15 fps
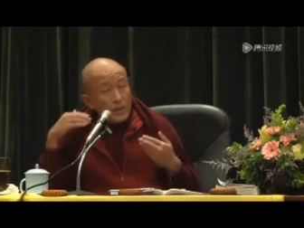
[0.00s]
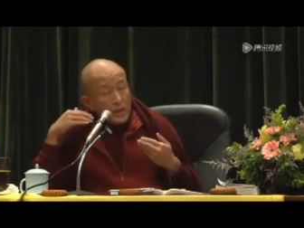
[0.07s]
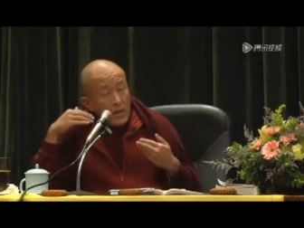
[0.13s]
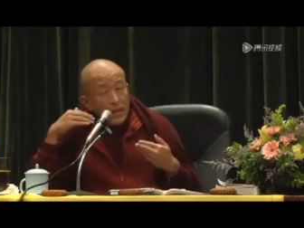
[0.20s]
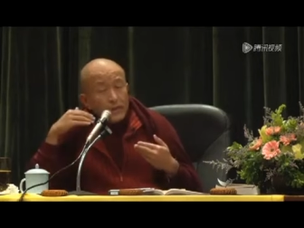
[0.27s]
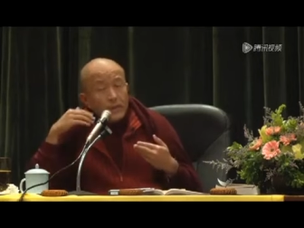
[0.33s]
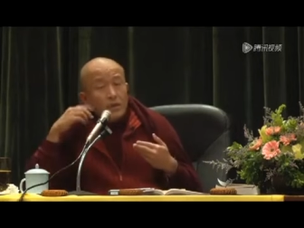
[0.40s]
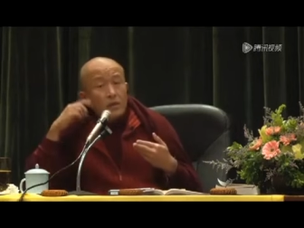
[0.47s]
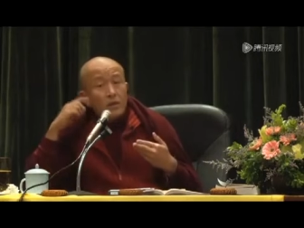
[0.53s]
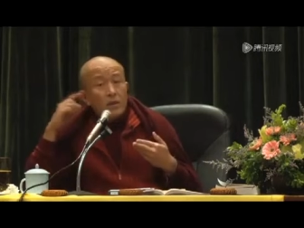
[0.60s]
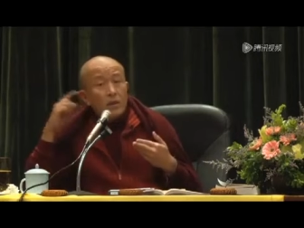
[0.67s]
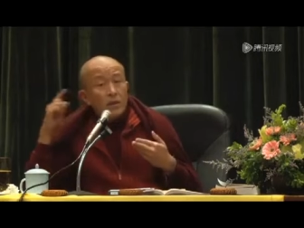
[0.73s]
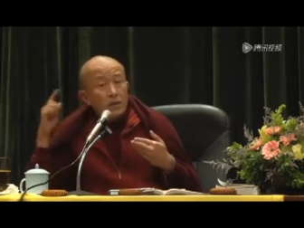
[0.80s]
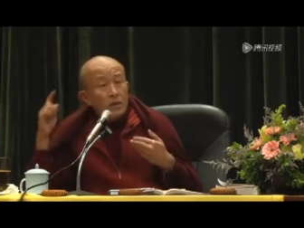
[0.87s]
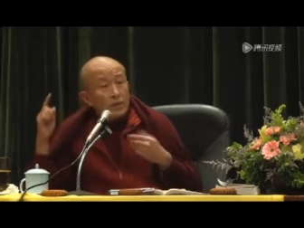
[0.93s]
I think,
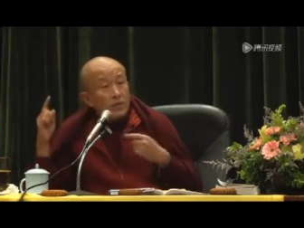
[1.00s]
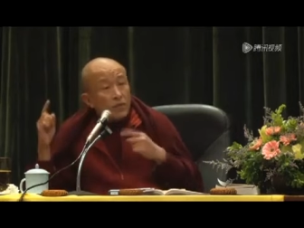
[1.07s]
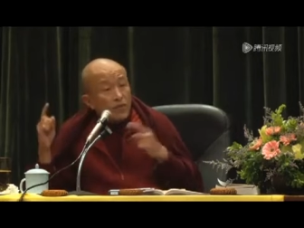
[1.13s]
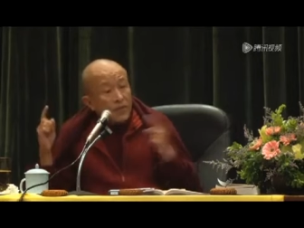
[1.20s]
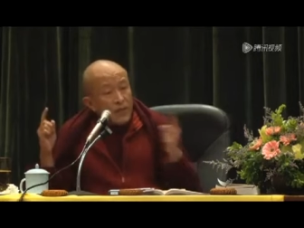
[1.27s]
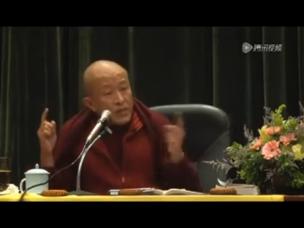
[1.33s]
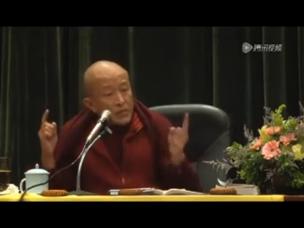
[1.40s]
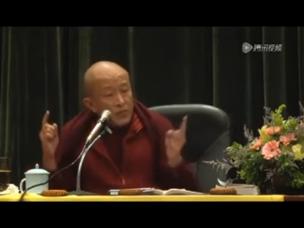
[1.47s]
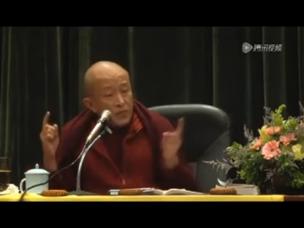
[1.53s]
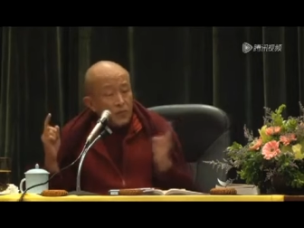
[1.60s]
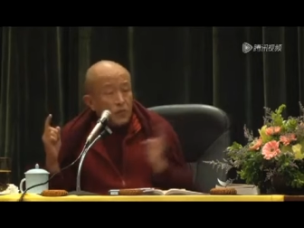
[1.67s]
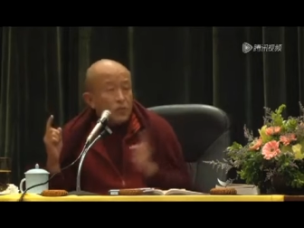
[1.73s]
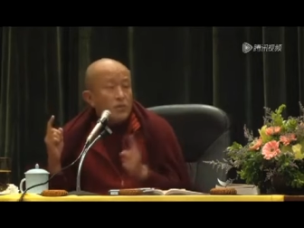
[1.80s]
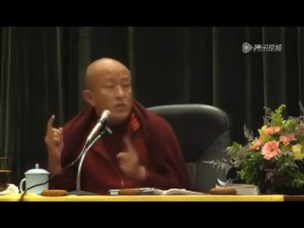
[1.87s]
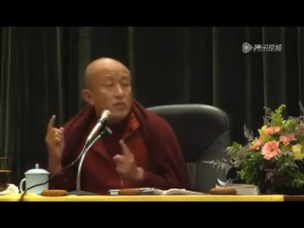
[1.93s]
if you fast
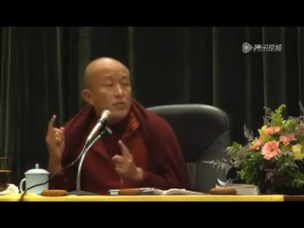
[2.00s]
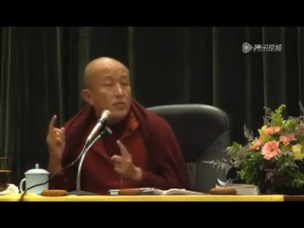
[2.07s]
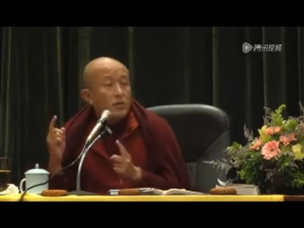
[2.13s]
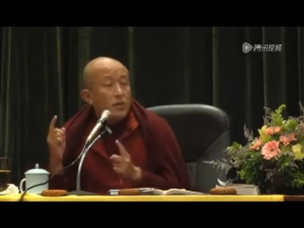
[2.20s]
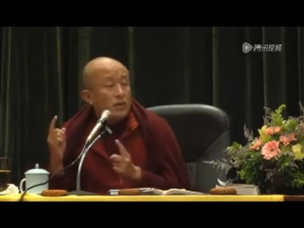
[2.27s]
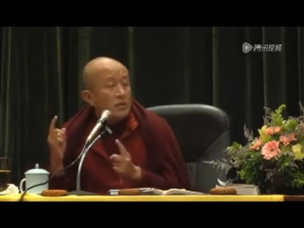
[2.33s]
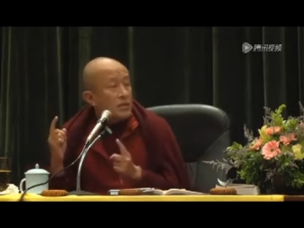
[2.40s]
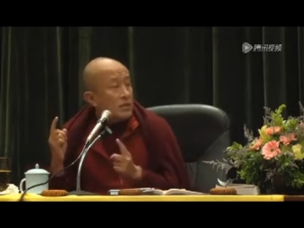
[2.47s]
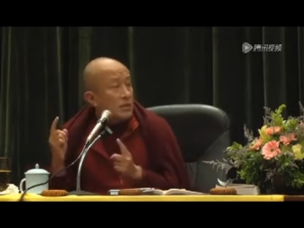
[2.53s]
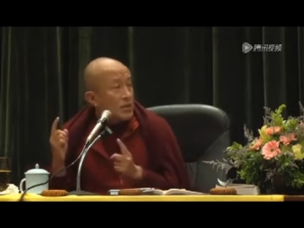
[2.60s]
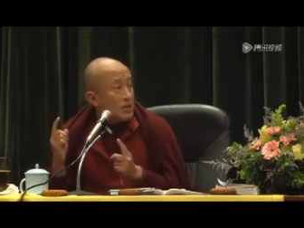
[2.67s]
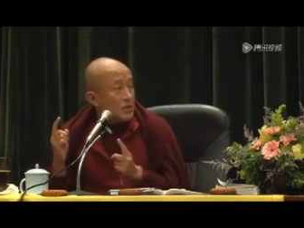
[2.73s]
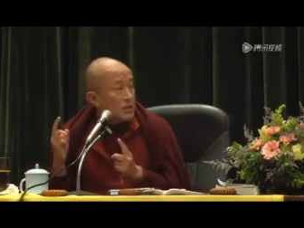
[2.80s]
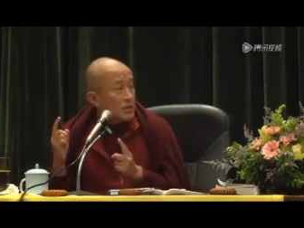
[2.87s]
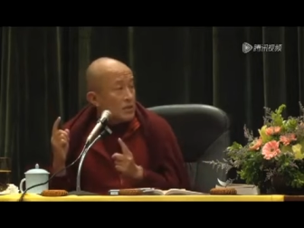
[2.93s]
forward about 100
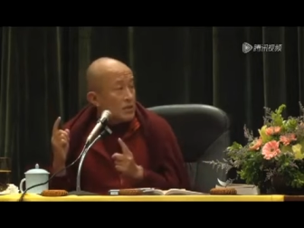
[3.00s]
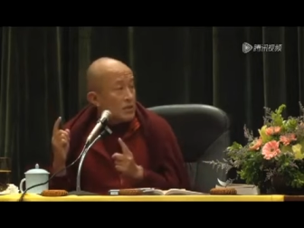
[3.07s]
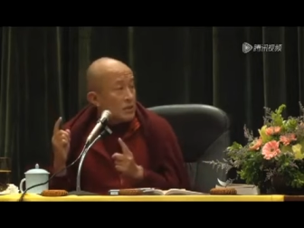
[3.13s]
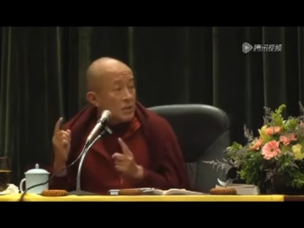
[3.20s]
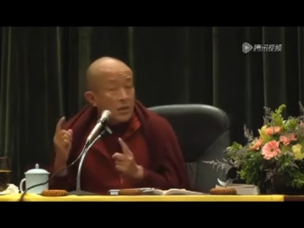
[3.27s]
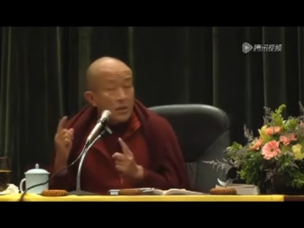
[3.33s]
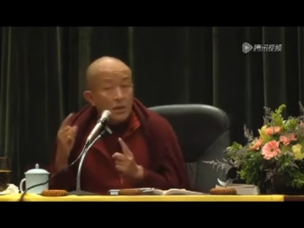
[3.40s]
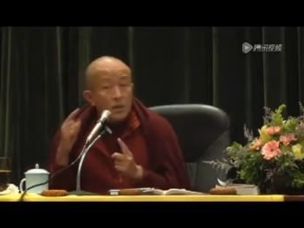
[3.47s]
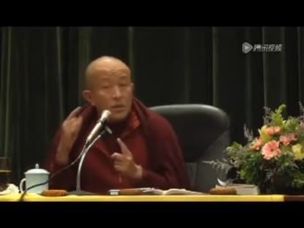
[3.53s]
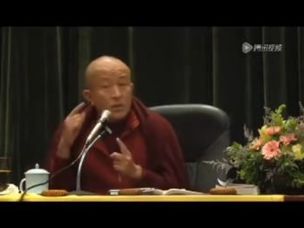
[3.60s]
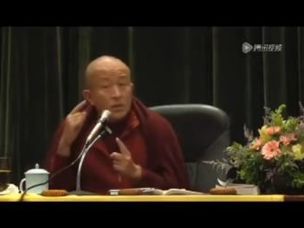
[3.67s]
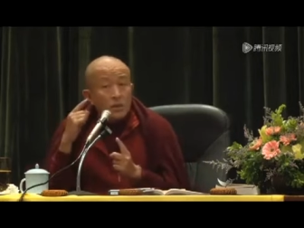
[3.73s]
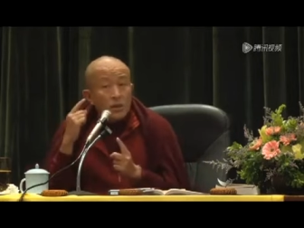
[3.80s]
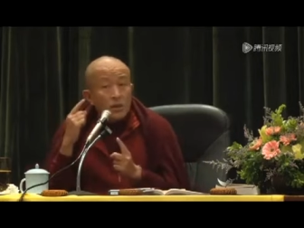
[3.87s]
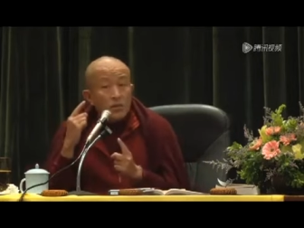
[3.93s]
years,
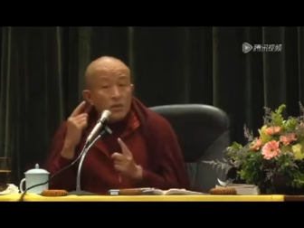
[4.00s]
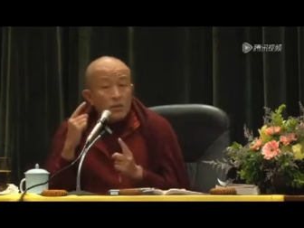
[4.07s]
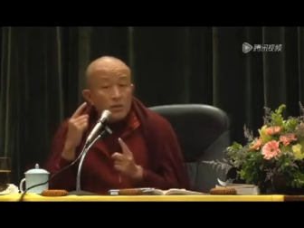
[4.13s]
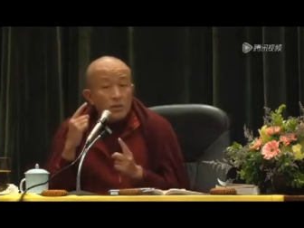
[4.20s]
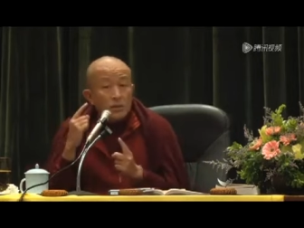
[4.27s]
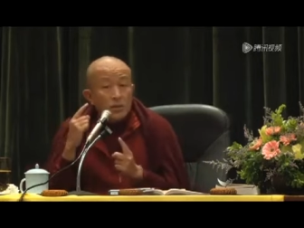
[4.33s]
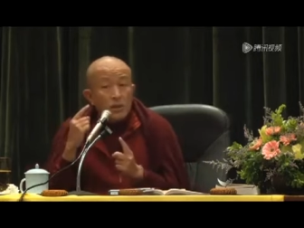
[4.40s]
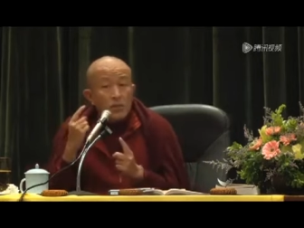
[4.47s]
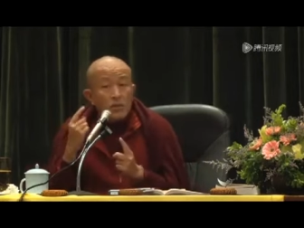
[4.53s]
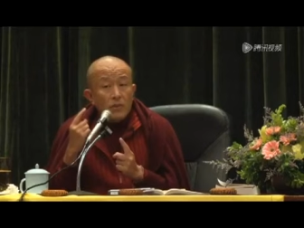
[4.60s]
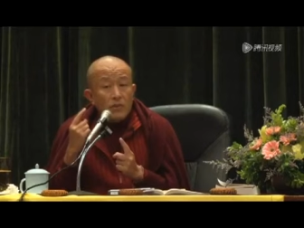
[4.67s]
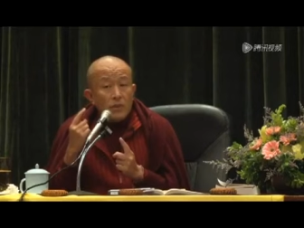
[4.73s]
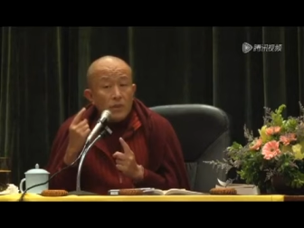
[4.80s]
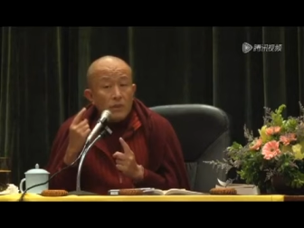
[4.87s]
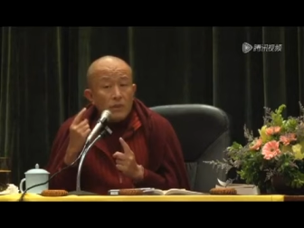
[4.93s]
they will
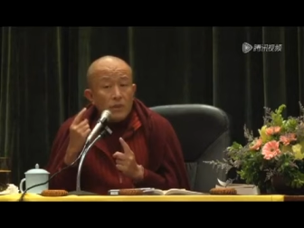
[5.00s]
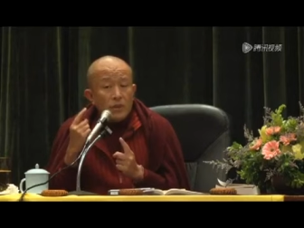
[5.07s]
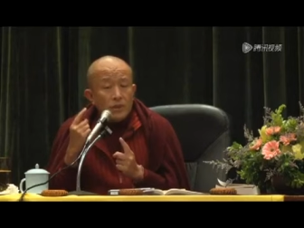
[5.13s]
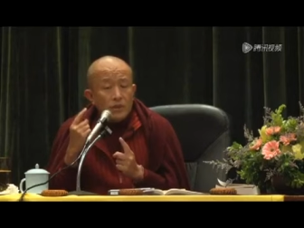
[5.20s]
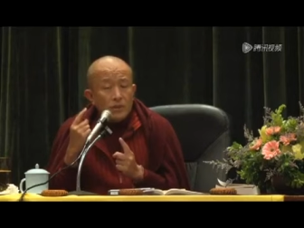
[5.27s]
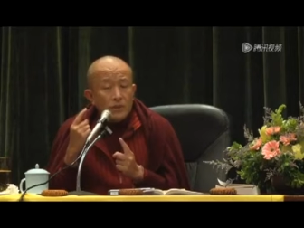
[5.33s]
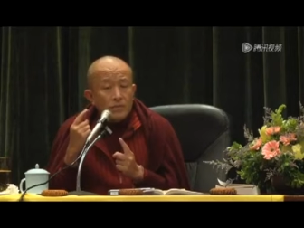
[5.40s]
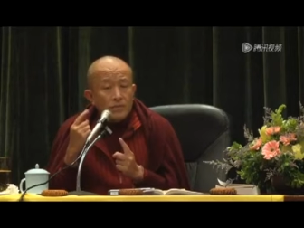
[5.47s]
think that